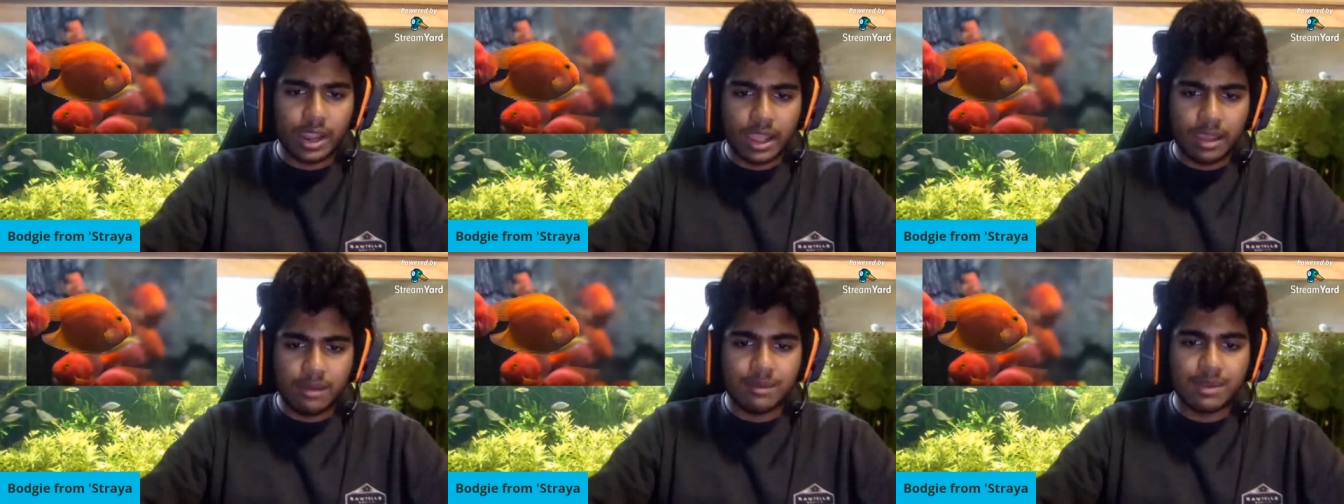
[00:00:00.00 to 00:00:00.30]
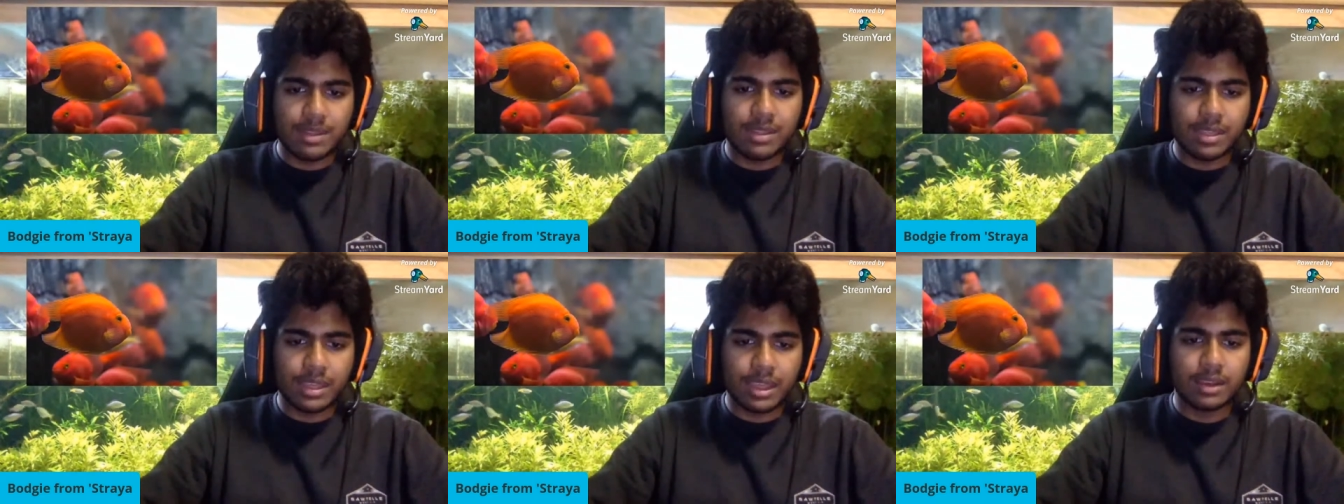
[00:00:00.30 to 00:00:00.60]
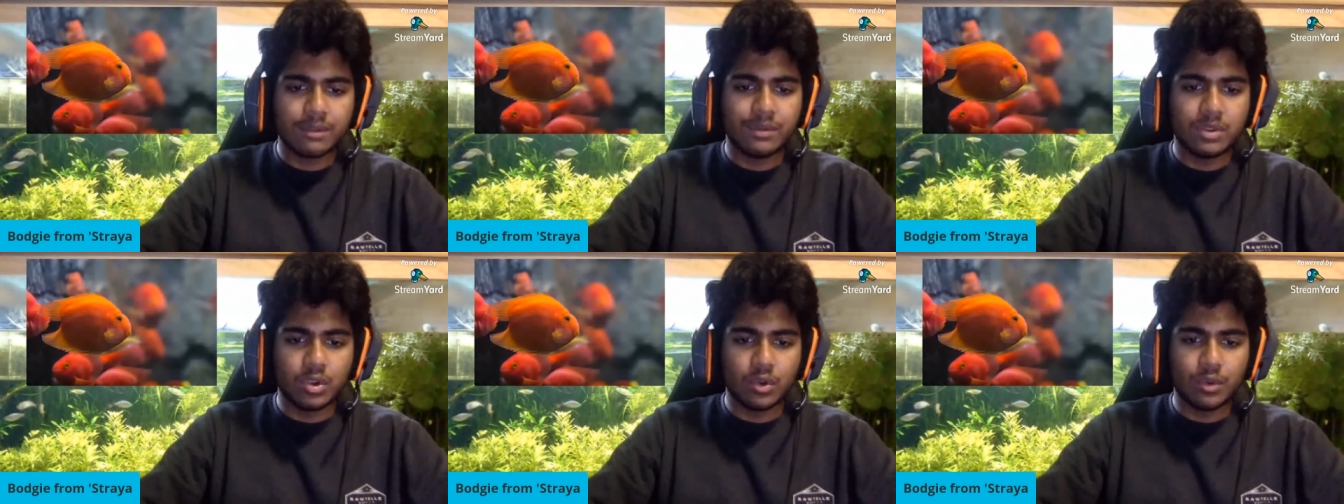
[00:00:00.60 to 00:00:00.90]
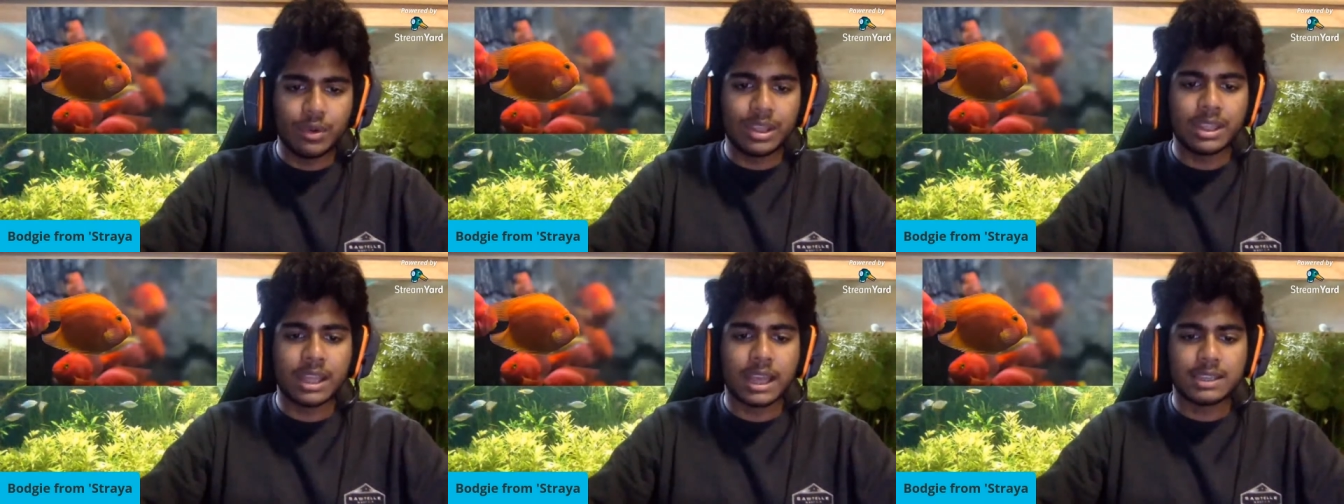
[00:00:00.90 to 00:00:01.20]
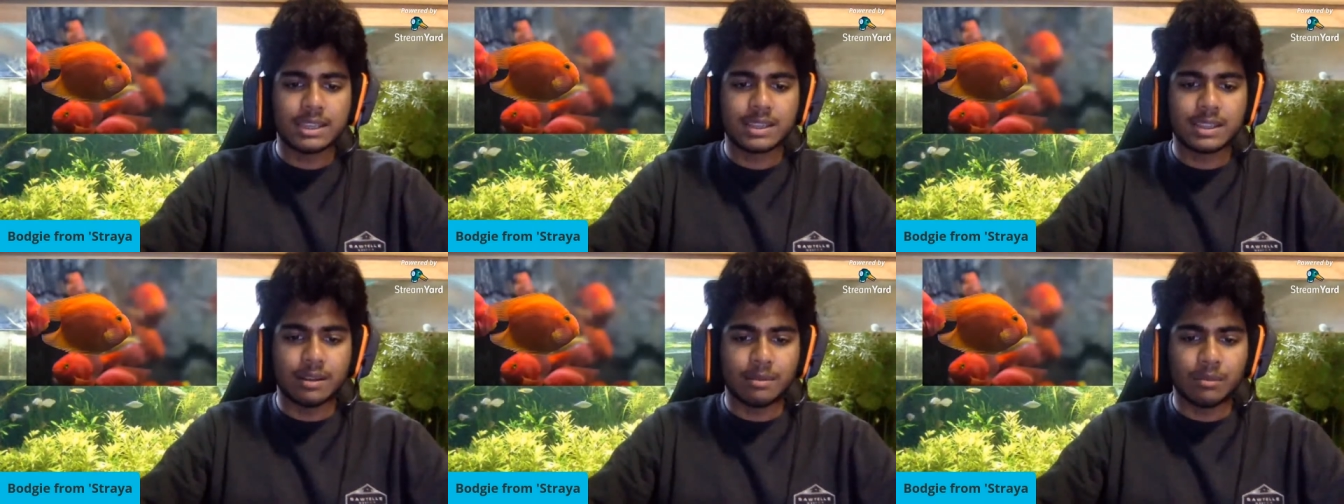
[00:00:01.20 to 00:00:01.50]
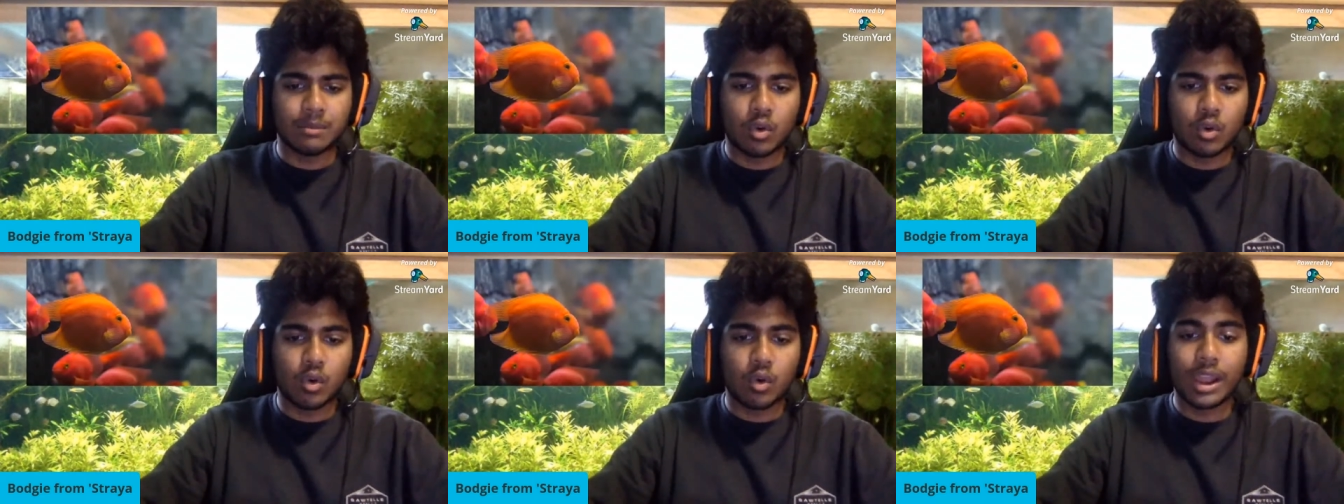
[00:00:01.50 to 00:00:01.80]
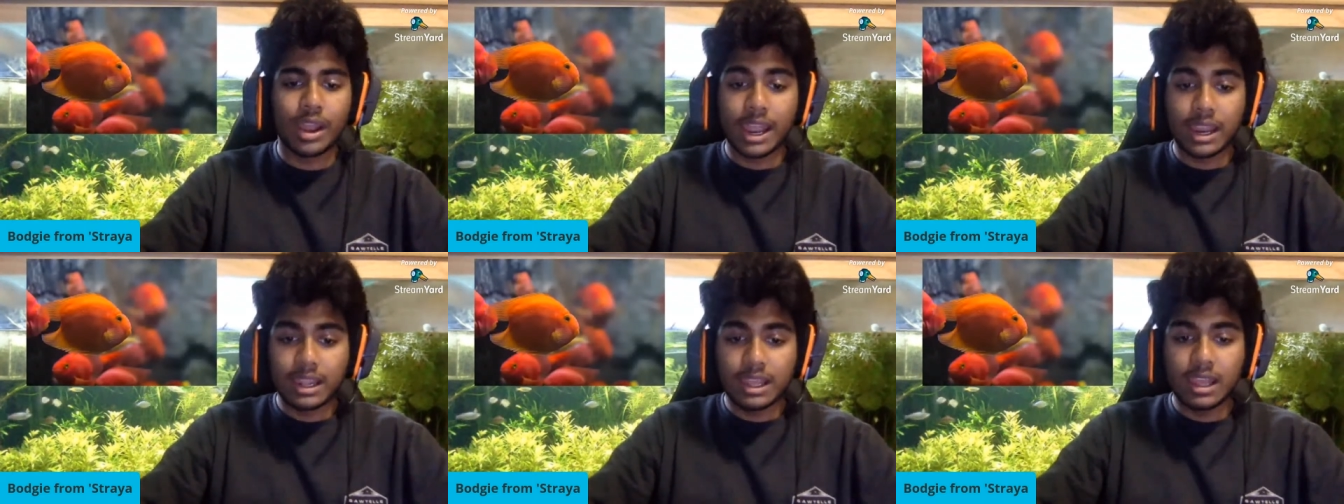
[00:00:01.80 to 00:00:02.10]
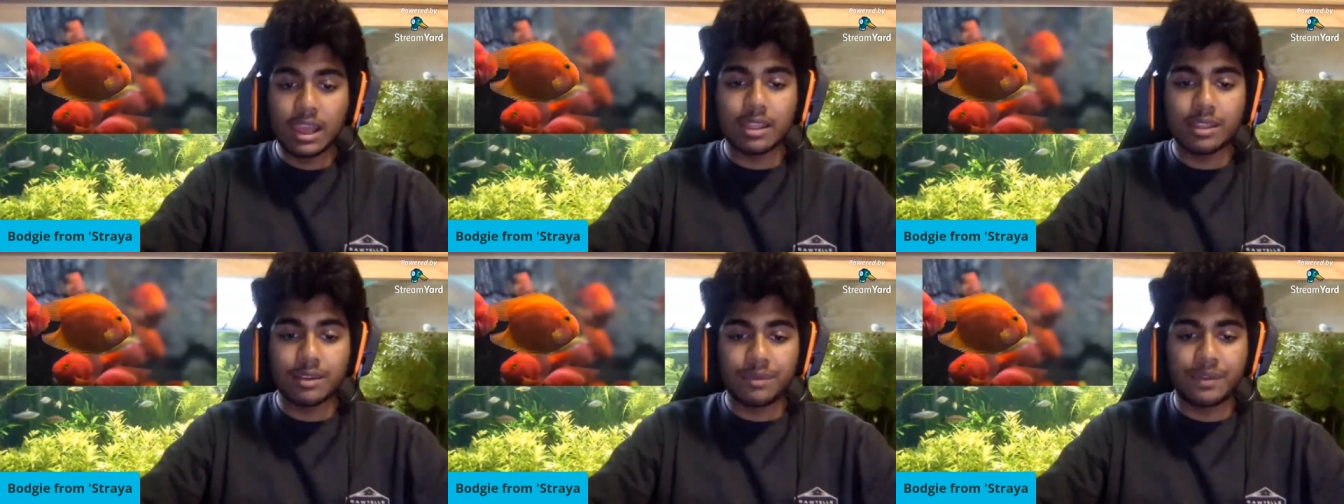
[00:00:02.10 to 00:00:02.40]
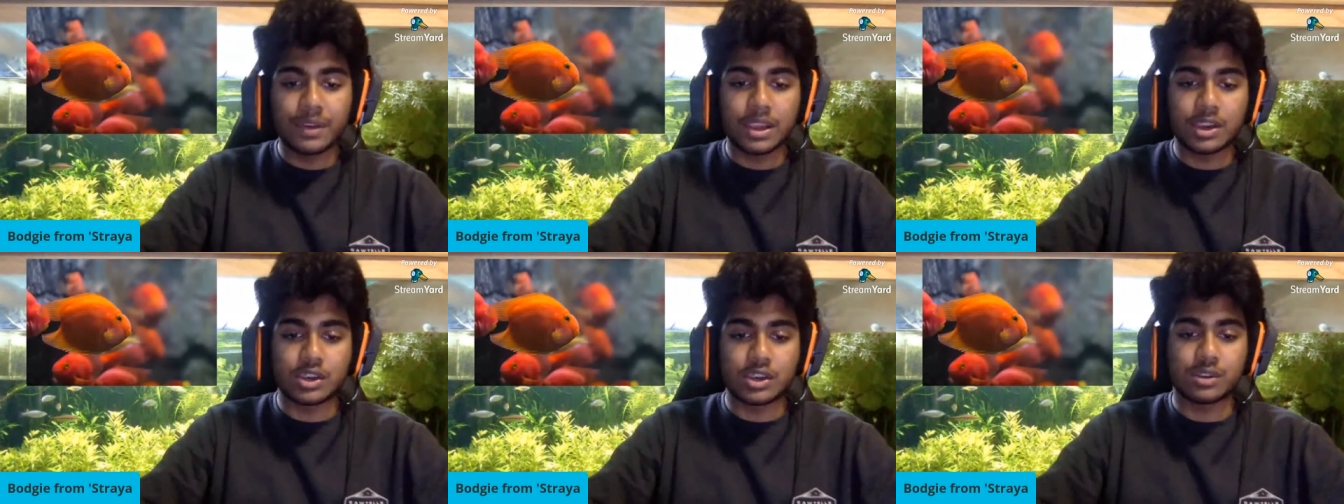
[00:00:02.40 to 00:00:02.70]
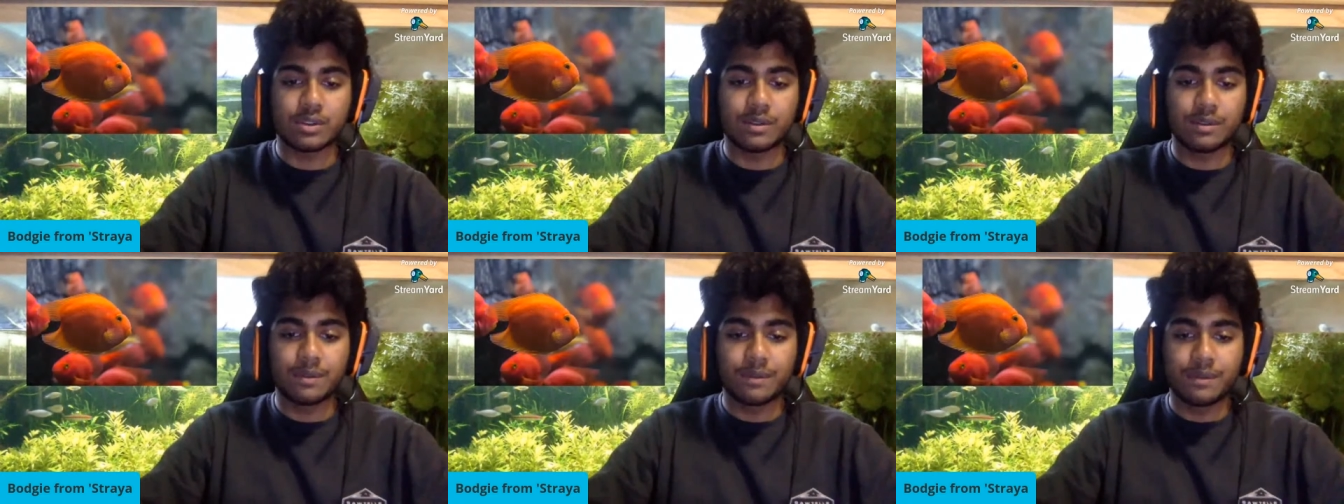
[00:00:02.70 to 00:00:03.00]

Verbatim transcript: even think of doing that to them or any other fish